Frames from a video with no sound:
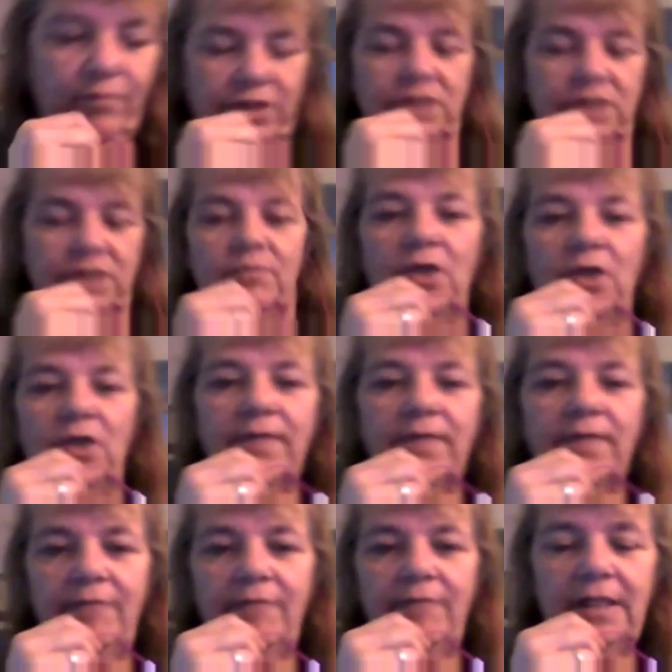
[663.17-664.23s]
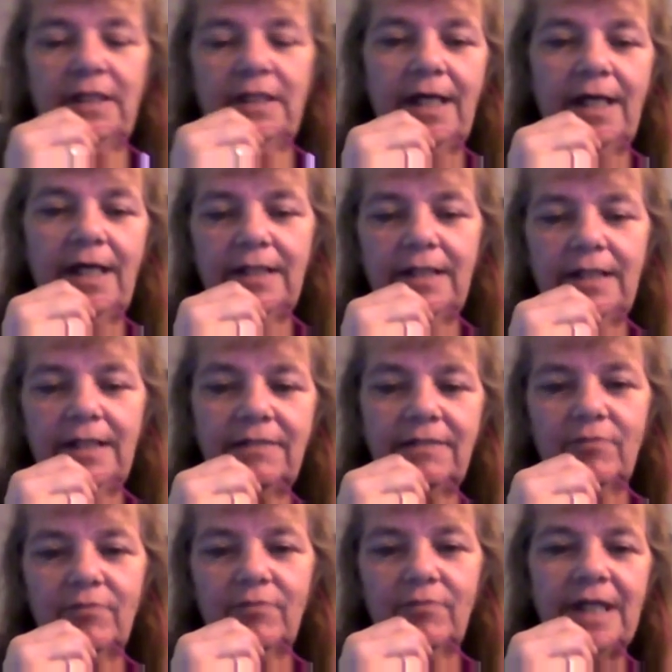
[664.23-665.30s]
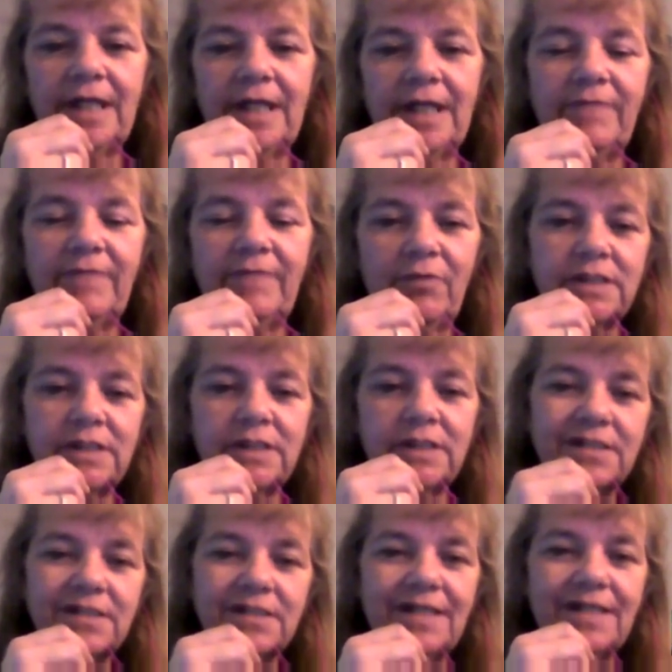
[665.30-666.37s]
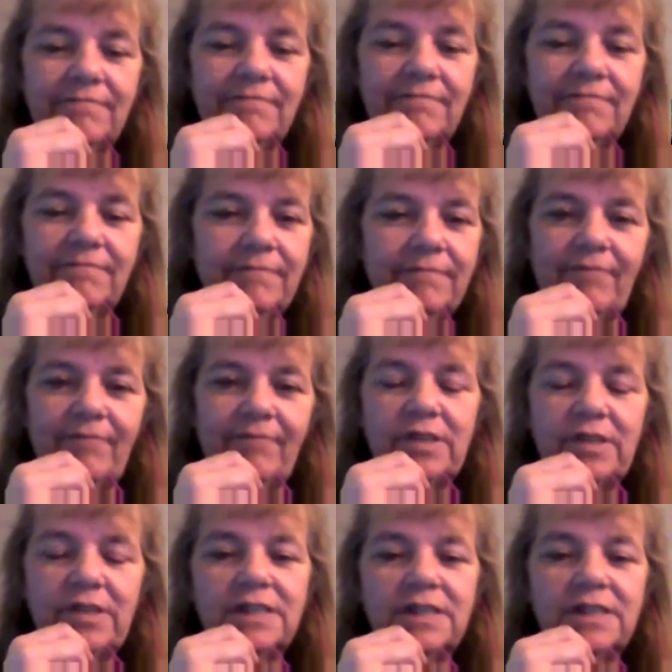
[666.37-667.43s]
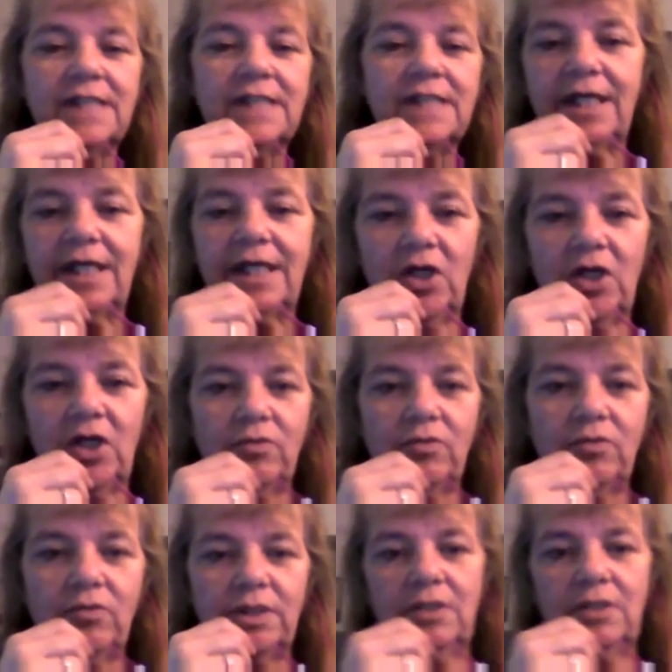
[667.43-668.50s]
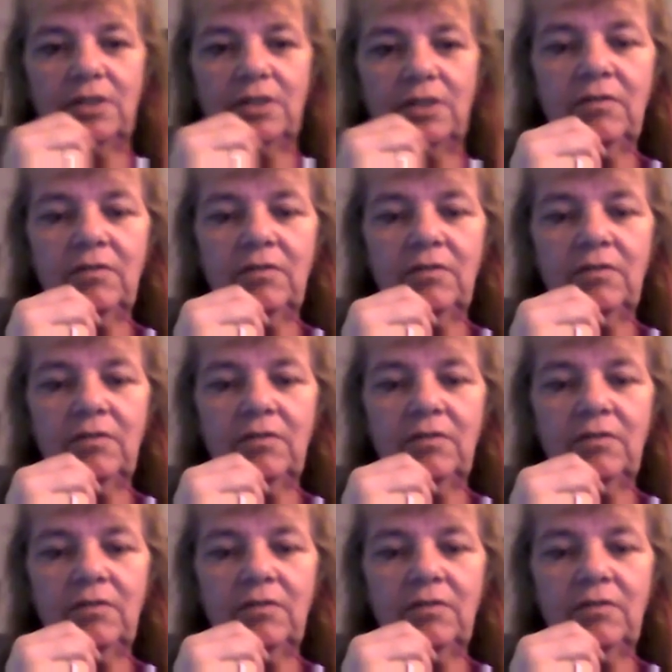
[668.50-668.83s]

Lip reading: just went over, helped me a lot, and I don't really have any questions because I have questions as I go, you know.